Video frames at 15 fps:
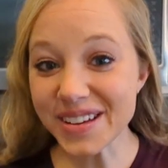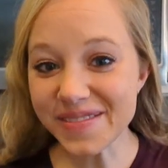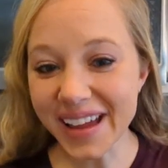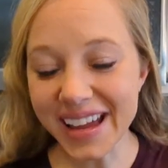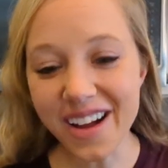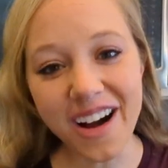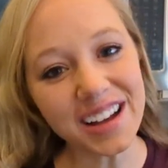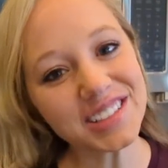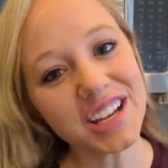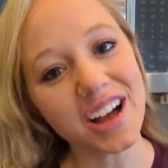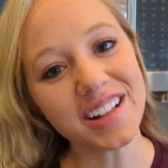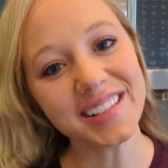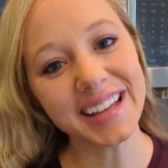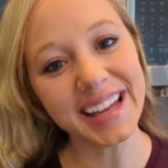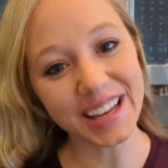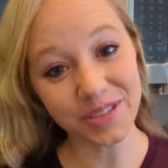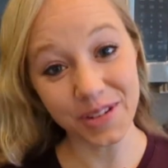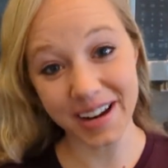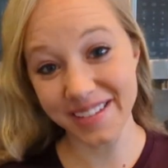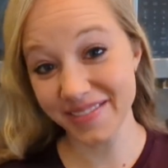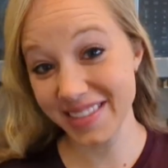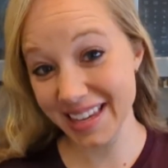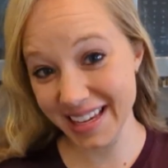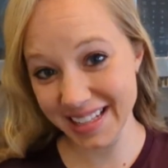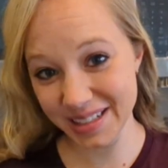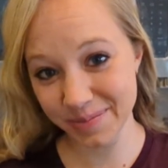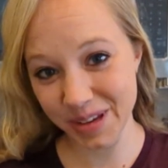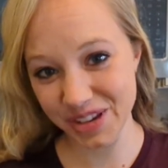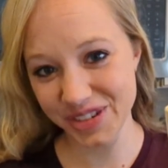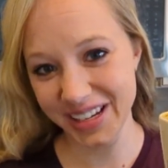want to make hot chocolate in one of these
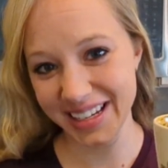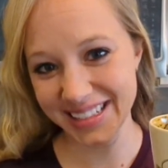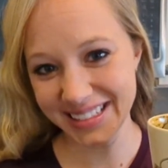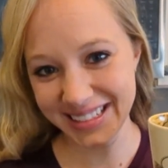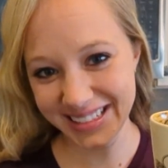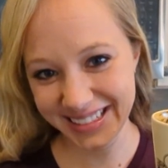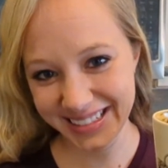beauties?